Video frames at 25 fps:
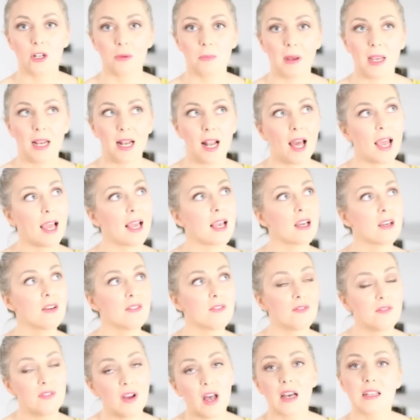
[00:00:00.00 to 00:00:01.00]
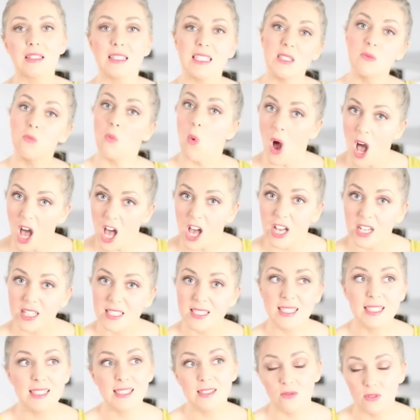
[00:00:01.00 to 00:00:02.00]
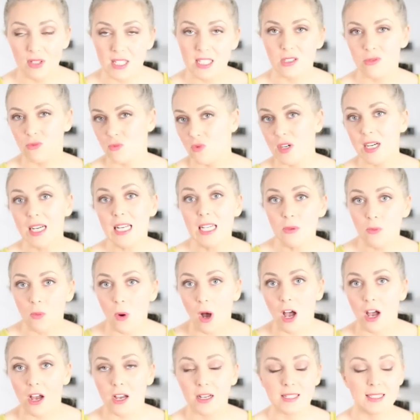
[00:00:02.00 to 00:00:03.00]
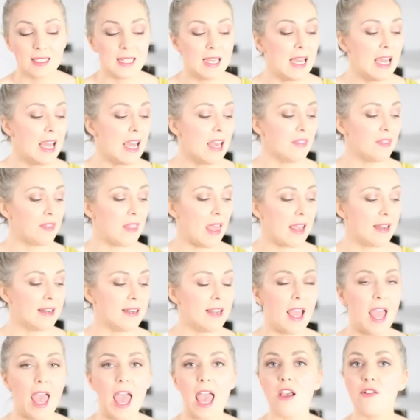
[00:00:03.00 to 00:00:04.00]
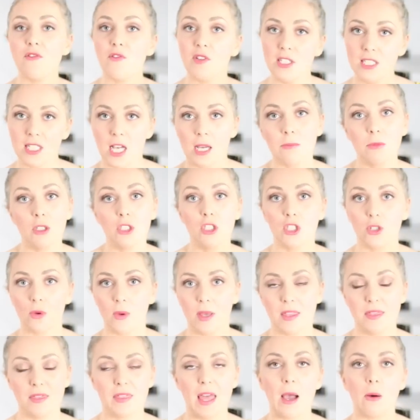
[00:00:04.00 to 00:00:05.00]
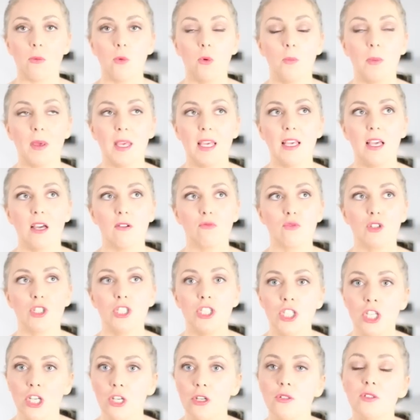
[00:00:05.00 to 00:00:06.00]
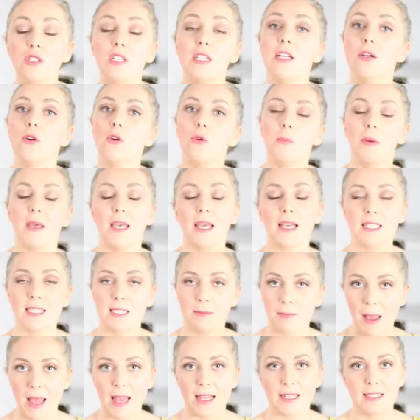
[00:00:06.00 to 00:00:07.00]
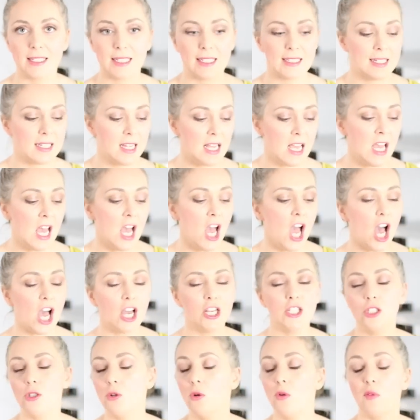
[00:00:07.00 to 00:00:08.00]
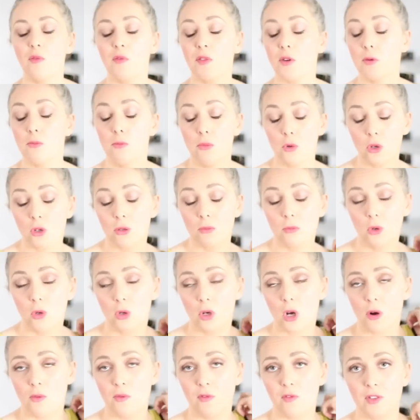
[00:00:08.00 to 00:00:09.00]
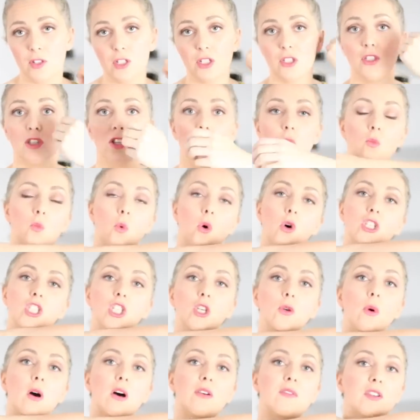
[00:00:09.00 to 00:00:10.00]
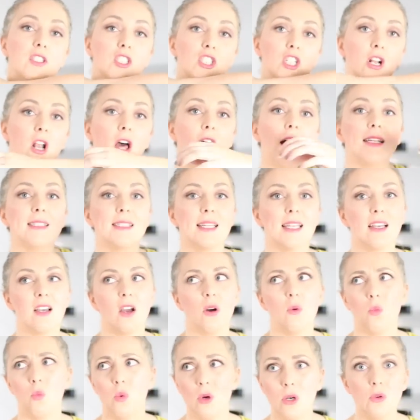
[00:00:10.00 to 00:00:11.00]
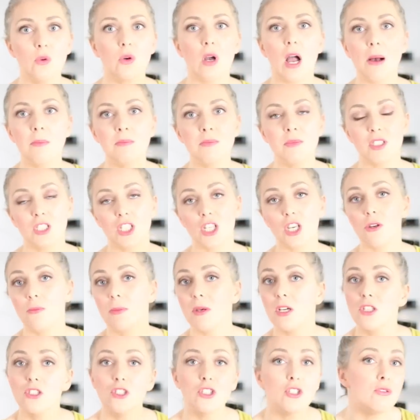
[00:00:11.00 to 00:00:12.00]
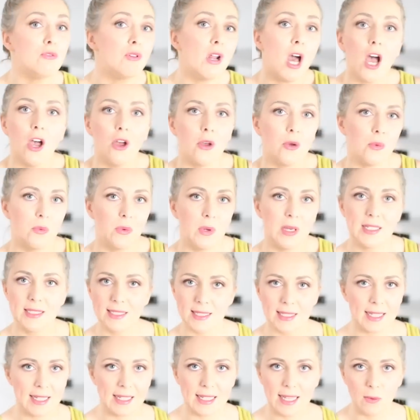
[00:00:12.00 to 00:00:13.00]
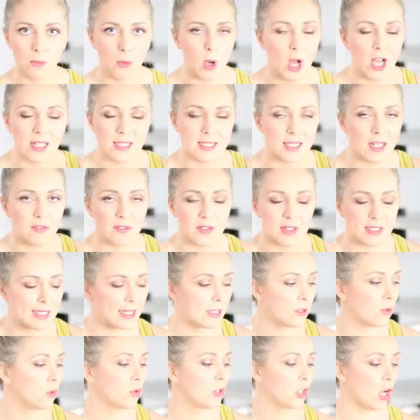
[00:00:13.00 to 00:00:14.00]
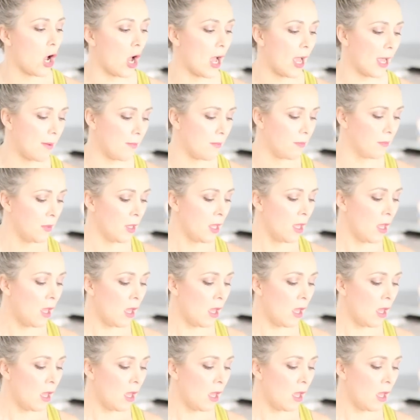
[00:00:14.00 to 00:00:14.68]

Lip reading: on and be like, fuck, this works, this really works, then every time you do it, that will be renewed and it will be expanded. And you will feel more and more confident that what you are visualizing will come to you, because you know it works every single time.